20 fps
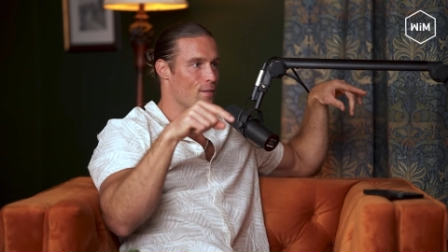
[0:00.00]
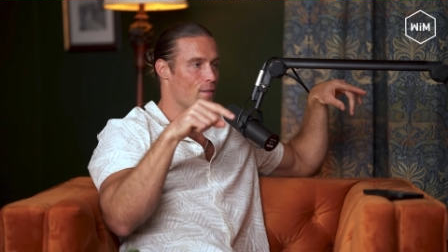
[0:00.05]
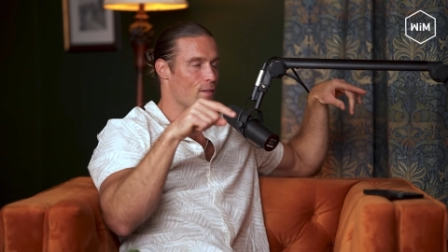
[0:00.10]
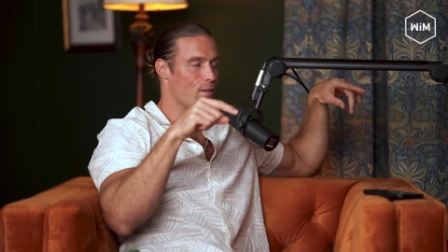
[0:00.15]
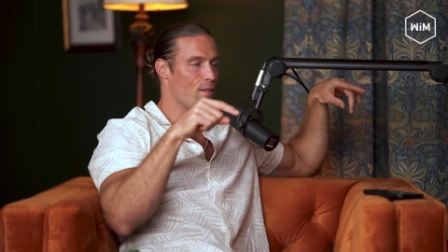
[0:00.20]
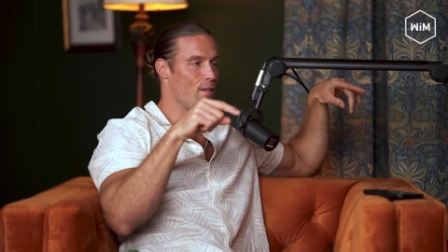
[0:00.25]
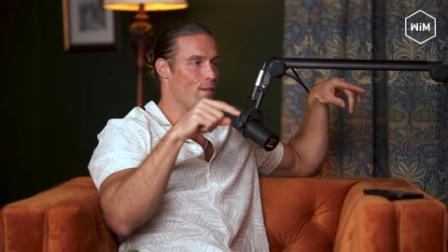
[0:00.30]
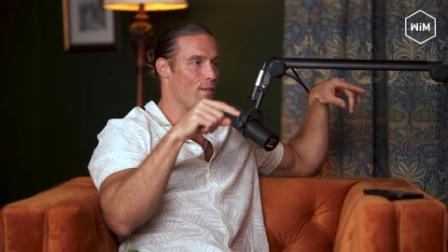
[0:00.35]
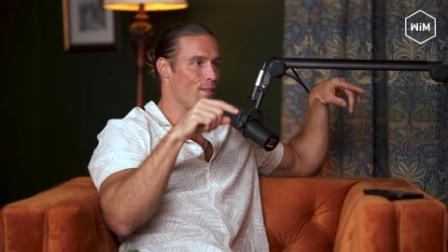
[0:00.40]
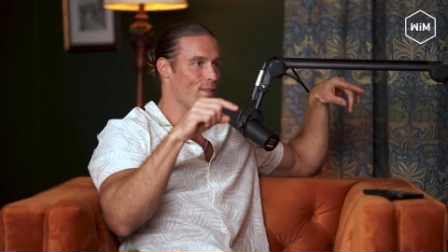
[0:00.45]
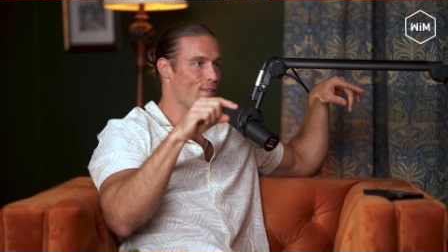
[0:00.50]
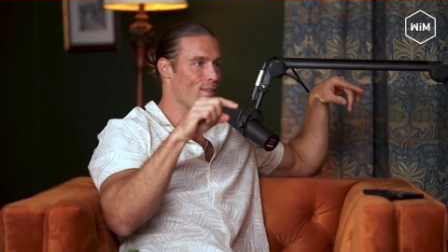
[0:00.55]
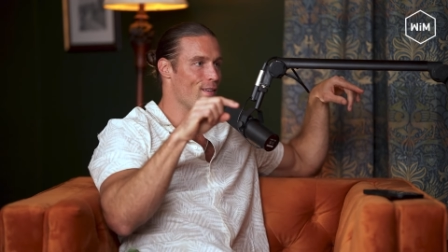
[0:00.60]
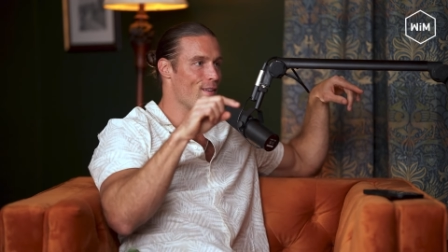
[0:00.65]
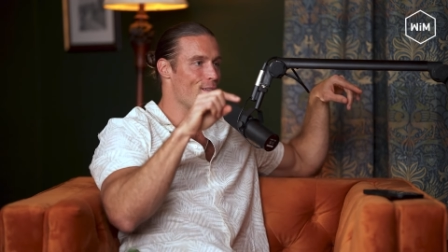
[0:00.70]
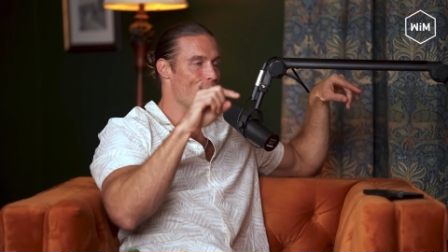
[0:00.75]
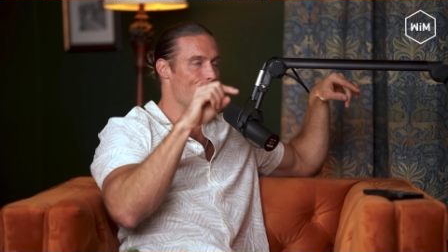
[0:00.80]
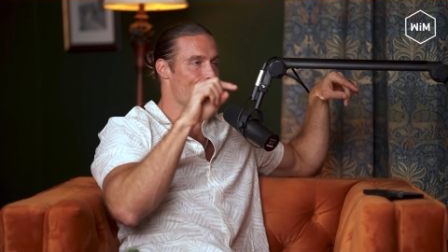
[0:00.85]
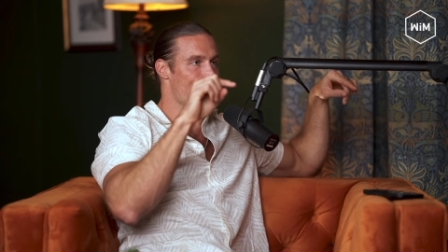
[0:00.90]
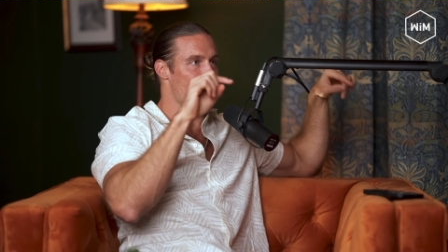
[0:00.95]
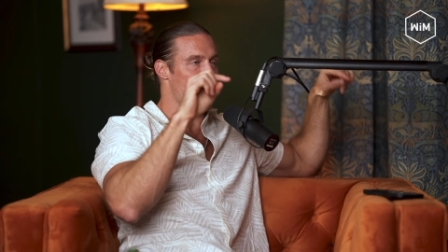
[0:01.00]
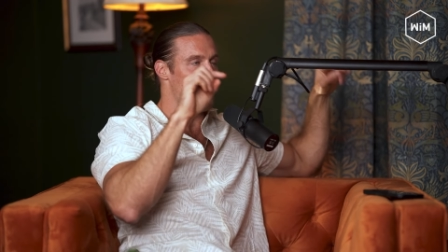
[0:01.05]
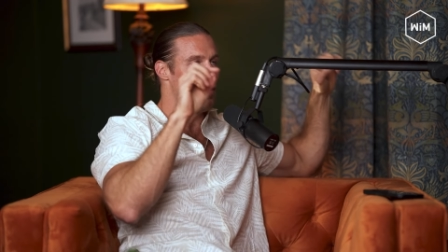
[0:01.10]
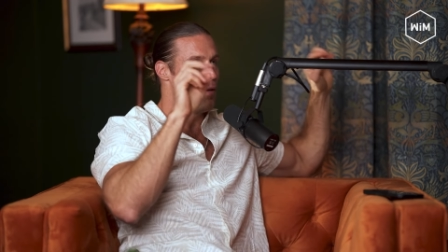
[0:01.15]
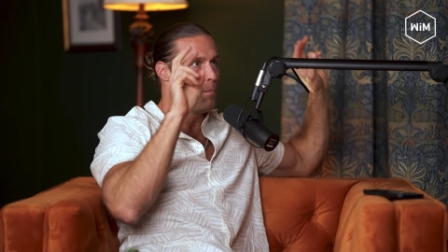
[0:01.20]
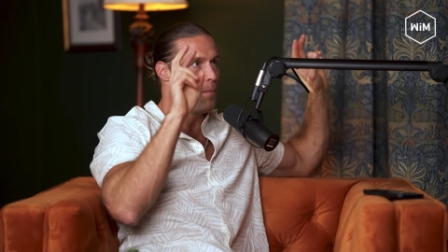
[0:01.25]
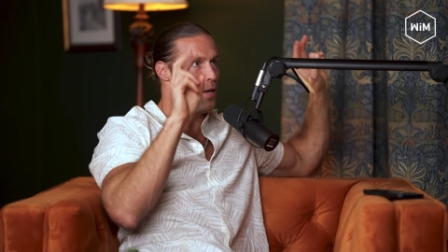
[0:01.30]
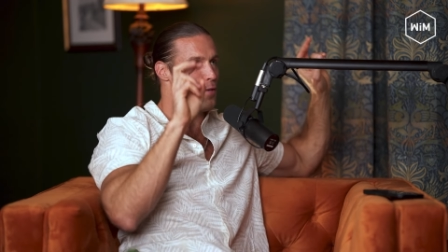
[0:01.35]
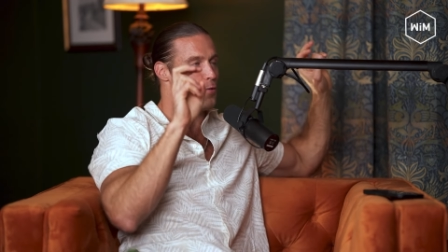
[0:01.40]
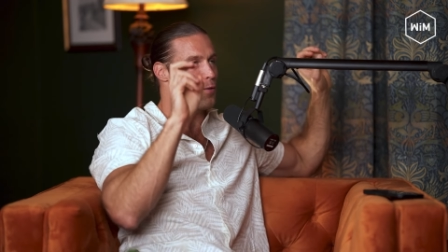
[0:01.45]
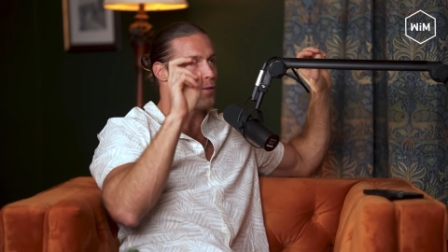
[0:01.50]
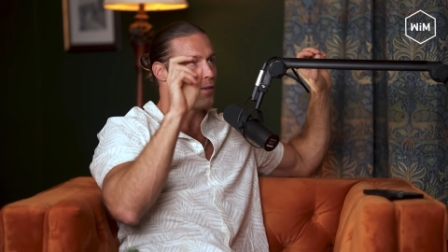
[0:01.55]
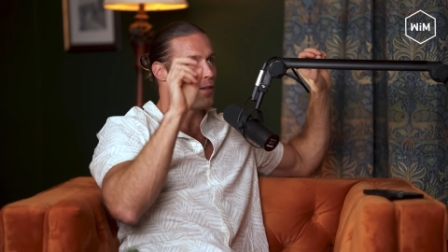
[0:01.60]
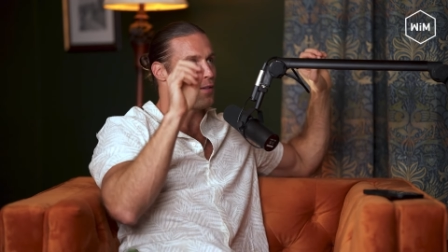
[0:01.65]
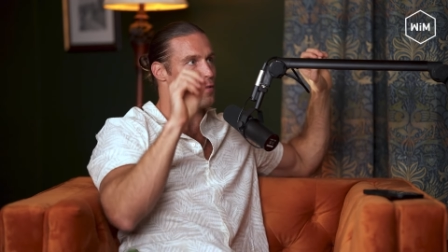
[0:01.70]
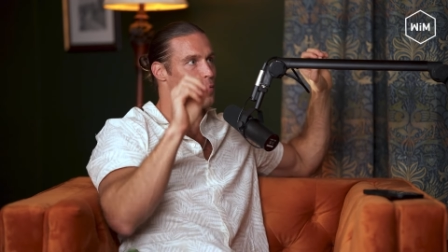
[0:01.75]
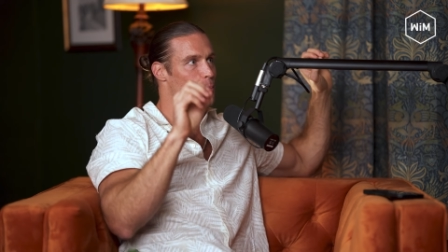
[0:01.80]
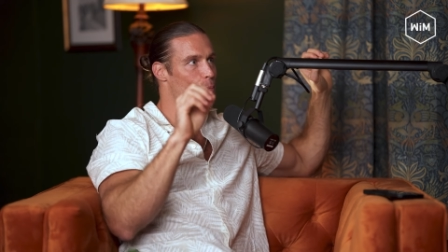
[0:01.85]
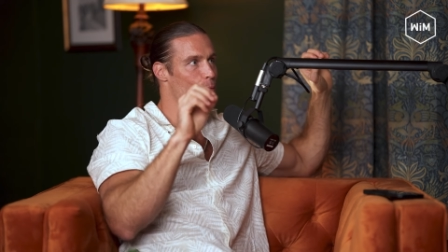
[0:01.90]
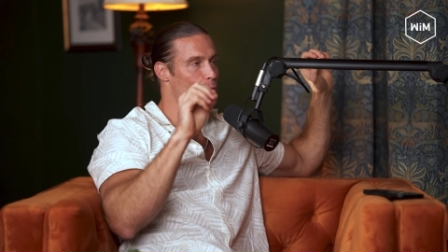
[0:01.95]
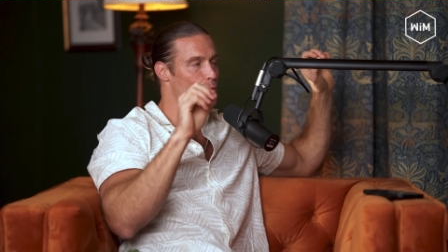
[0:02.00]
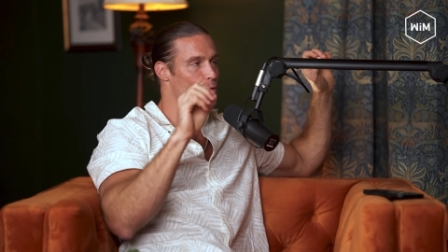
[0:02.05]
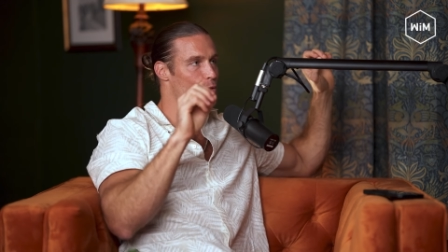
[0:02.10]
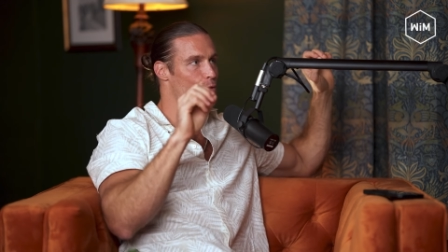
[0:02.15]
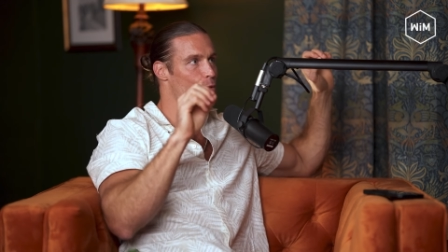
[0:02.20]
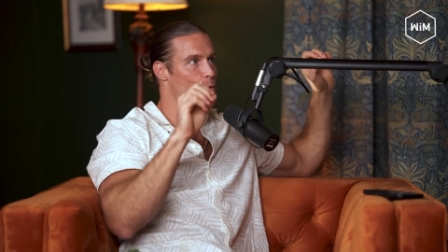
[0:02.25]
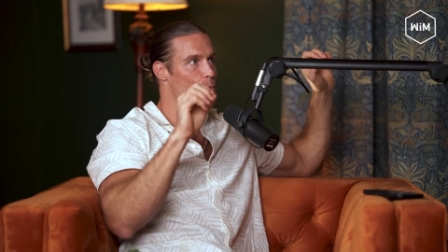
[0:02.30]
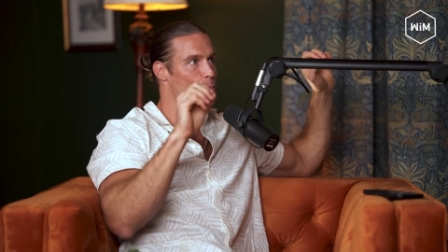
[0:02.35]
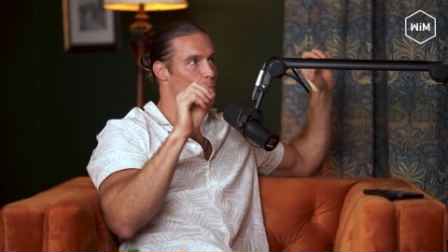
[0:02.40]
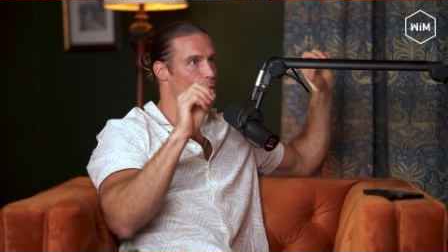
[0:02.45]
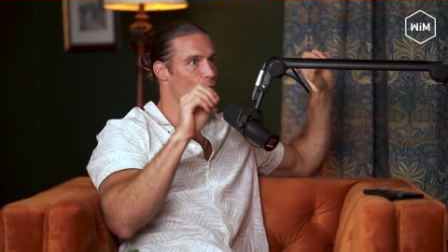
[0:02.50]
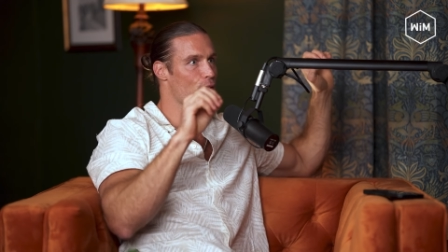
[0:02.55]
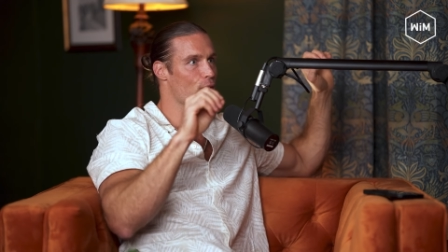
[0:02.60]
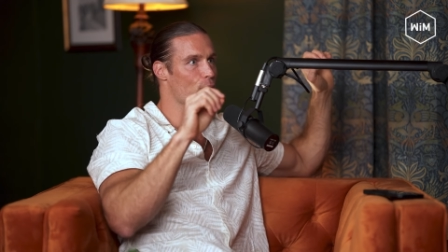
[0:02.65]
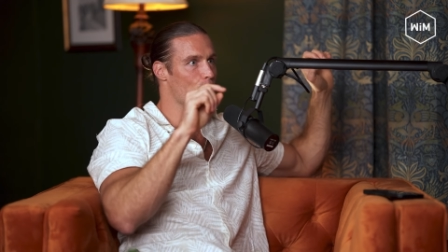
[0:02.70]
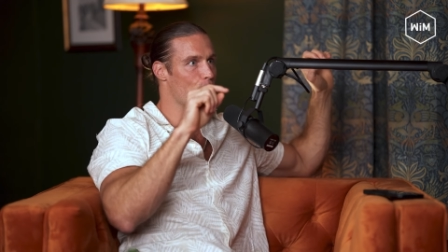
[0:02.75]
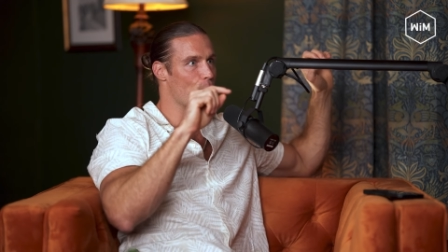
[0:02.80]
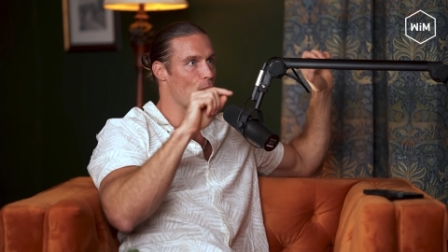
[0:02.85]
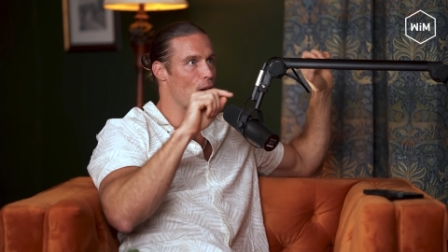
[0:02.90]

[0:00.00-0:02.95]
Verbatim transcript: The, the metric that's supposed to predict